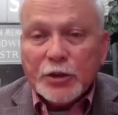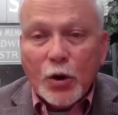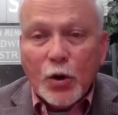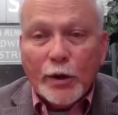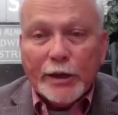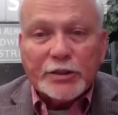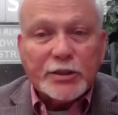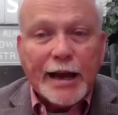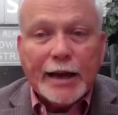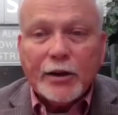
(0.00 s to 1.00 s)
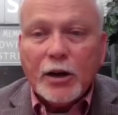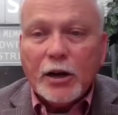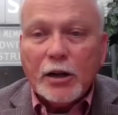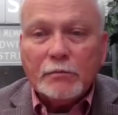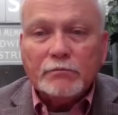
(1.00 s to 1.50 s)
So it's not
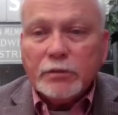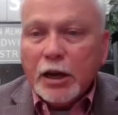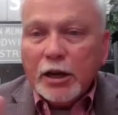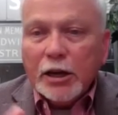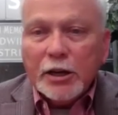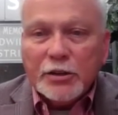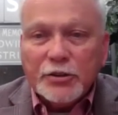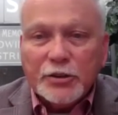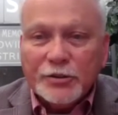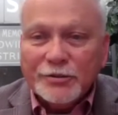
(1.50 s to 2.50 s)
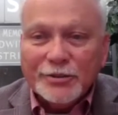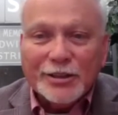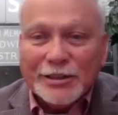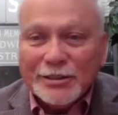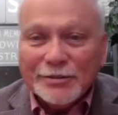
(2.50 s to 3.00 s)
all hugs and
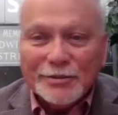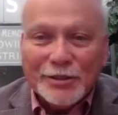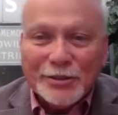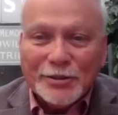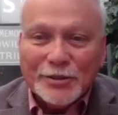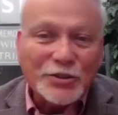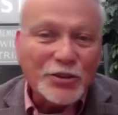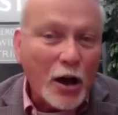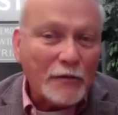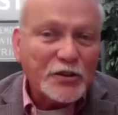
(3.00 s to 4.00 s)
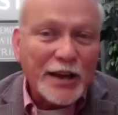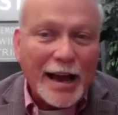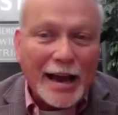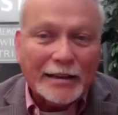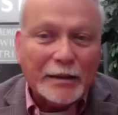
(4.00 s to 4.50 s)
the soft
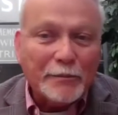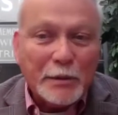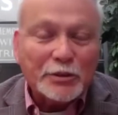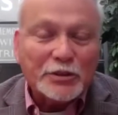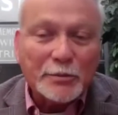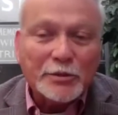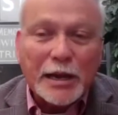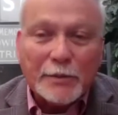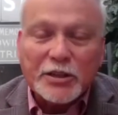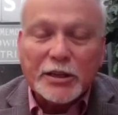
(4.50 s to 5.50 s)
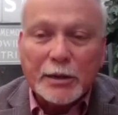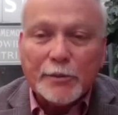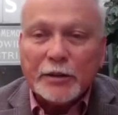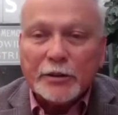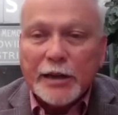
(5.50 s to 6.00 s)
side that people sometimes think
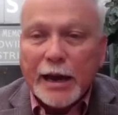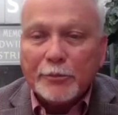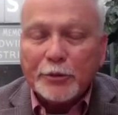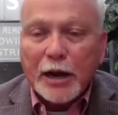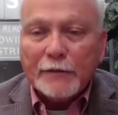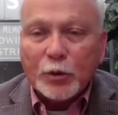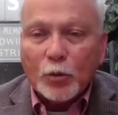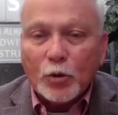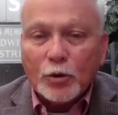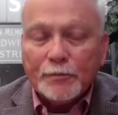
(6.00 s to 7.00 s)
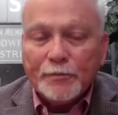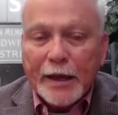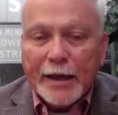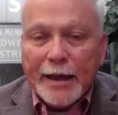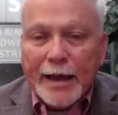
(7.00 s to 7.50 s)
about the nonprofit world.
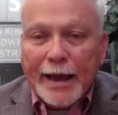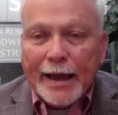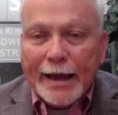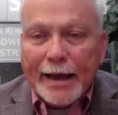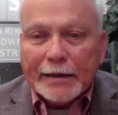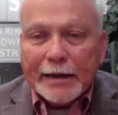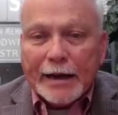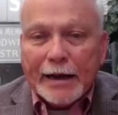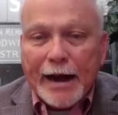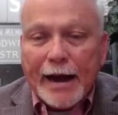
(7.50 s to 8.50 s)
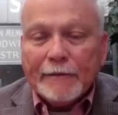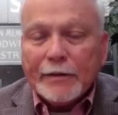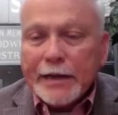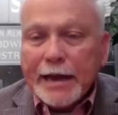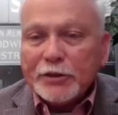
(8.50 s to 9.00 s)
And I
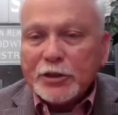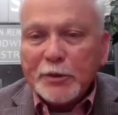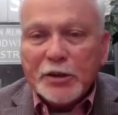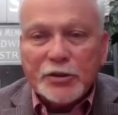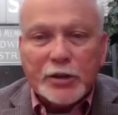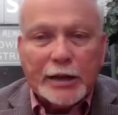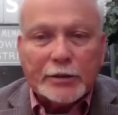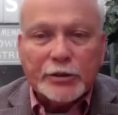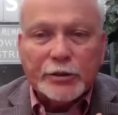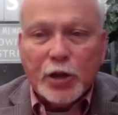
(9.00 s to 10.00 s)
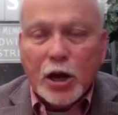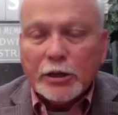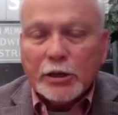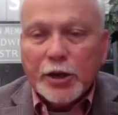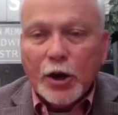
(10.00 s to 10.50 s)
gave a speech not too
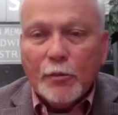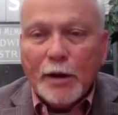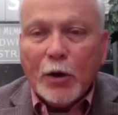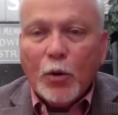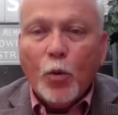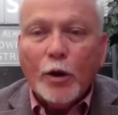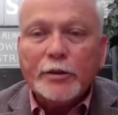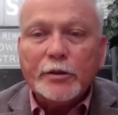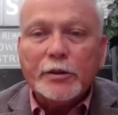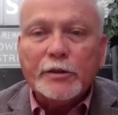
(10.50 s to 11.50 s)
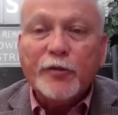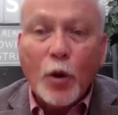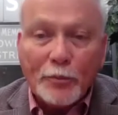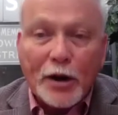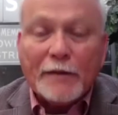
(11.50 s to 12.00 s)
long ago about what the
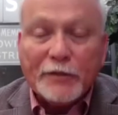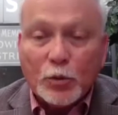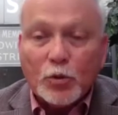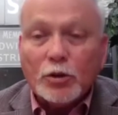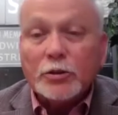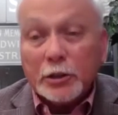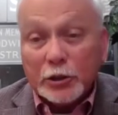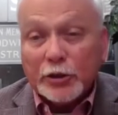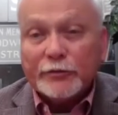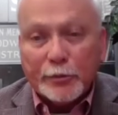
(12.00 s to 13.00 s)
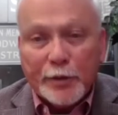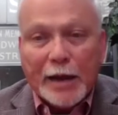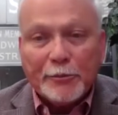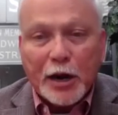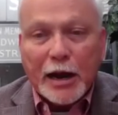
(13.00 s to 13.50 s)
for-profit world can learn from
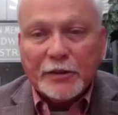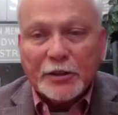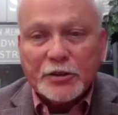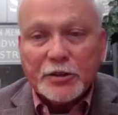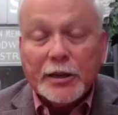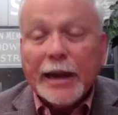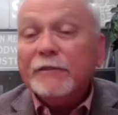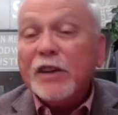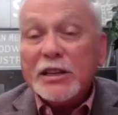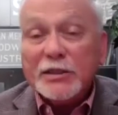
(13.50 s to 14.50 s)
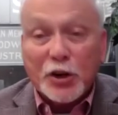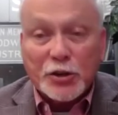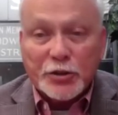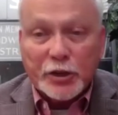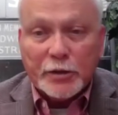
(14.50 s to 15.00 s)
nonprofits and vice
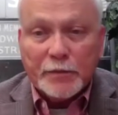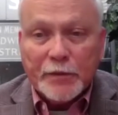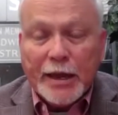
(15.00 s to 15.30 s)
versa.